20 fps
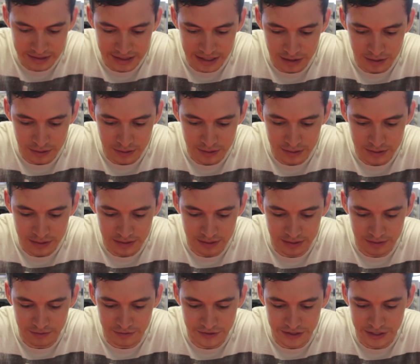I'll download
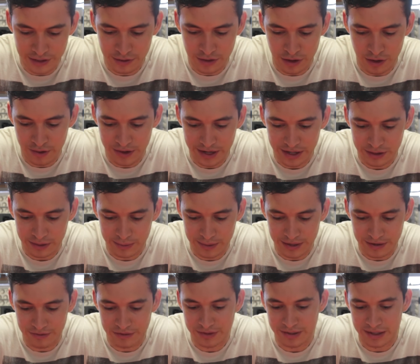the video codec or
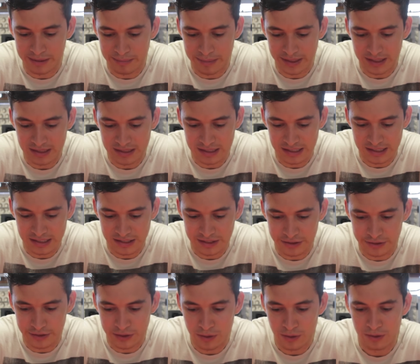whatever, that makes it easy
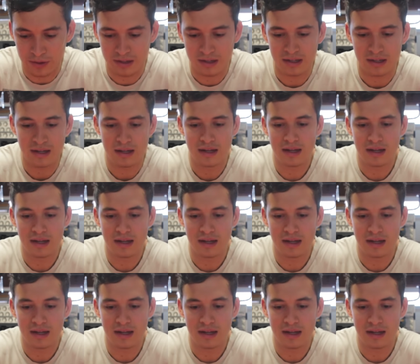to record.